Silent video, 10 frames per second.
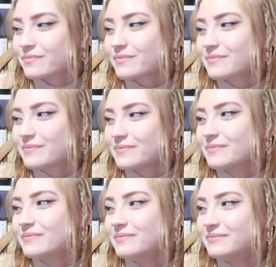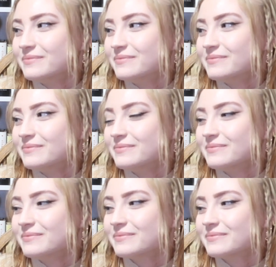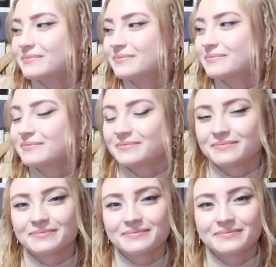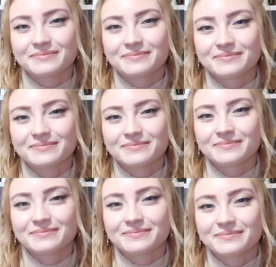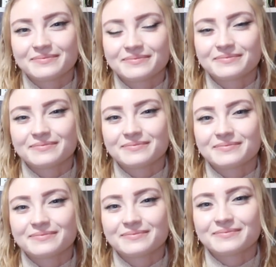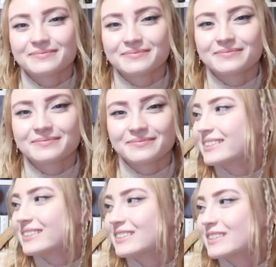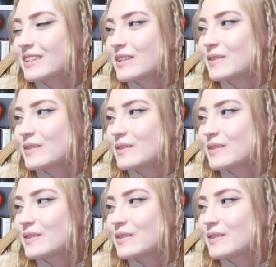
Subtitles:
This person isn't speaking.